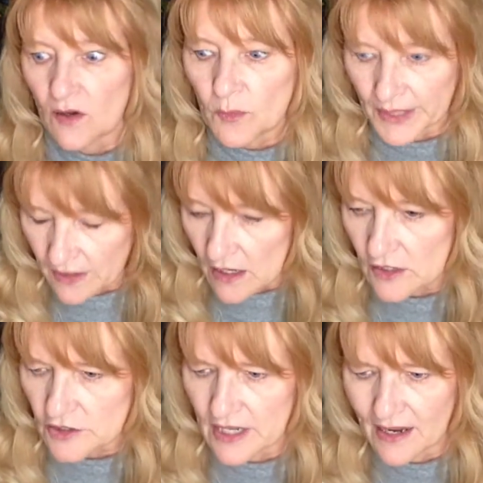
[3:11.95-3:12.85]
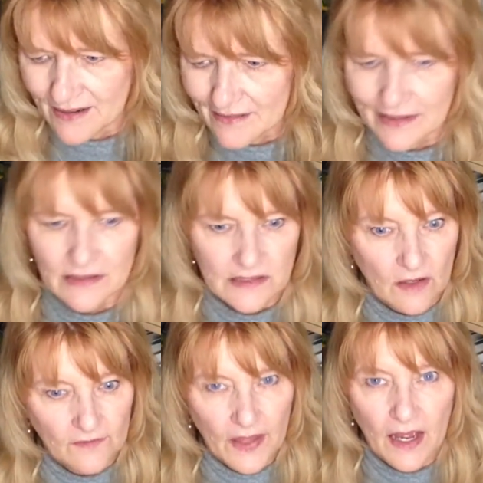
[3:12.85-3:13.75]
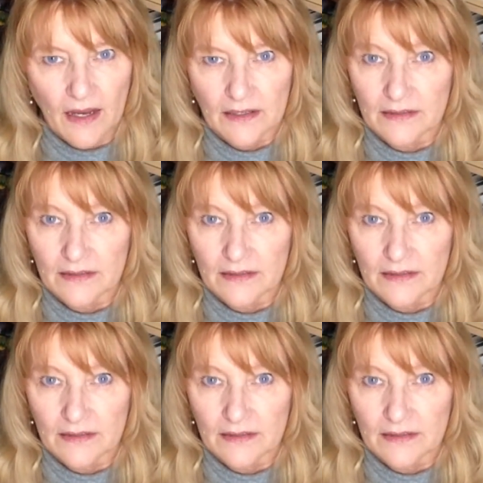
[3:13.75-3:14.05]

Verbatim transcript: Oh my gosh, now how are they going to solve that?